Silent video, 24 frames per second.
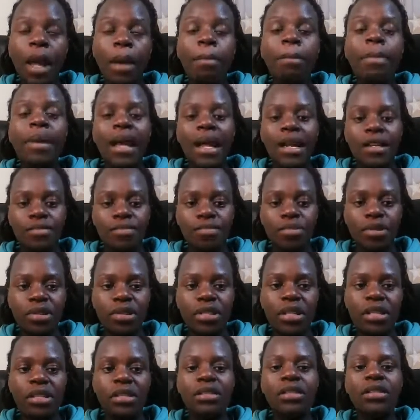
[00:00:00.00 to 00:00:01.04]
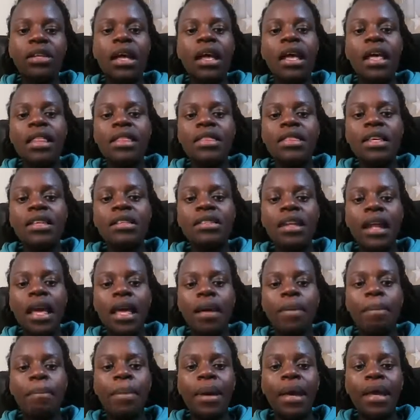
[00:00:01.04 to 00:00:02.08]
plant proteins, things
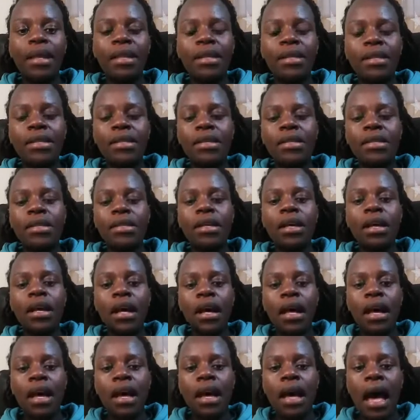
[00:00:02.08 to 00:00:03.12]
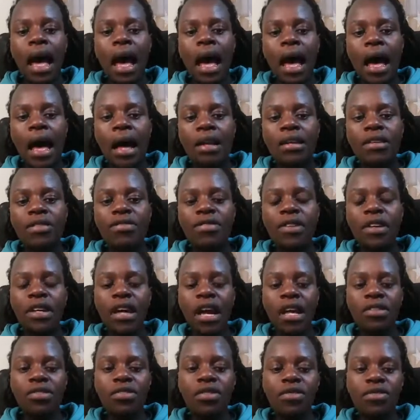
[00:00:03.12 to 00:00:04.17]
like beans, different
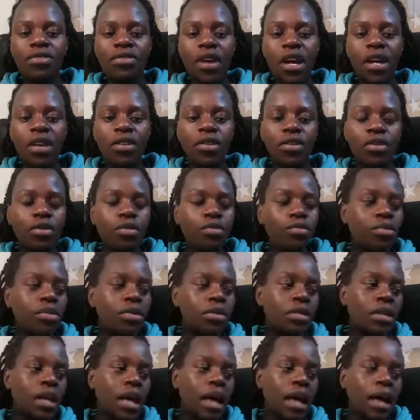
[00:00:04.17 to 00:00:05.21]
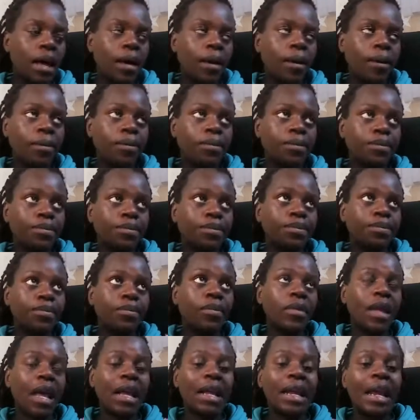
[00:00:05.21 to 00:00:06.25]
kinds of legumes,
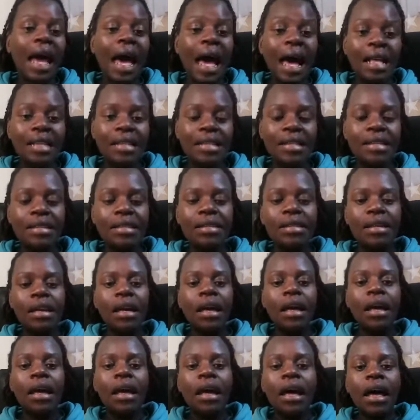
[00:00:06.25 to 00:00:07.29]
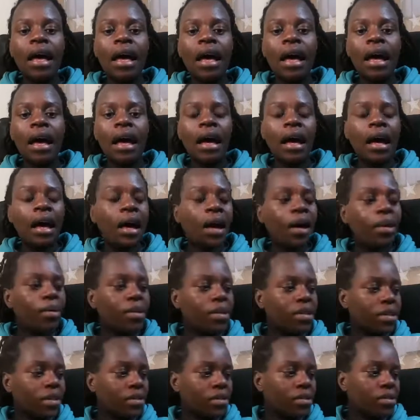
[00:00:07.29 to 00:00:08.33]
nuts,
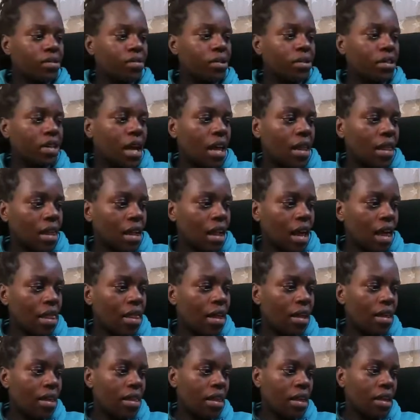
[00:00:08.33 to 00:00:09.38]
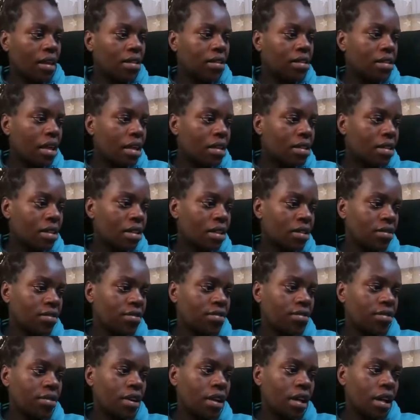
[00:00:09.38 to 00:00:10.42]
what else? What are the other things that give
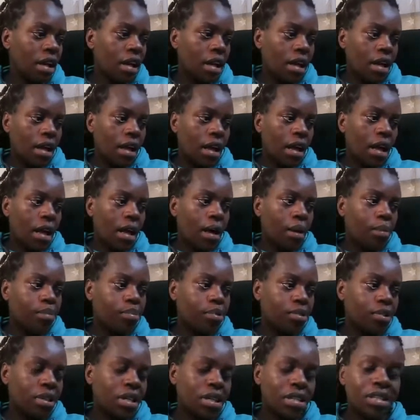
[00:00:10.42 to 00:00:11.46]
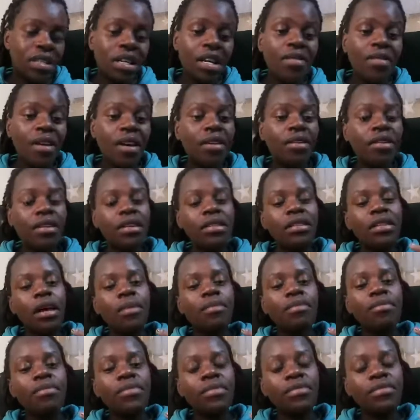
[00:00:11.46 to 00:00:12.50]
proteins? Even
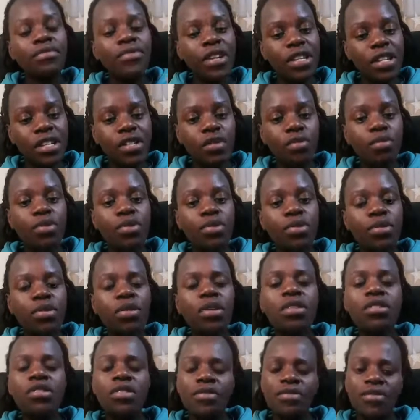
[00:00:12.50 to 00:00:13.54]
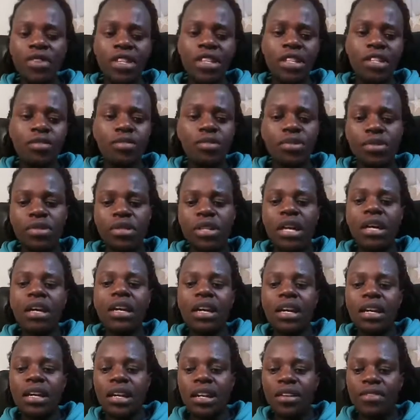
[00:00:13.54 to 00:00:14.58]
some vegetables, lots of vegetables, the
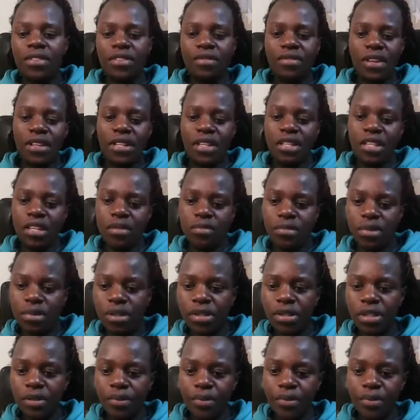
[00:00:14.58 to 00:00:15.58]
green leafy vegetables.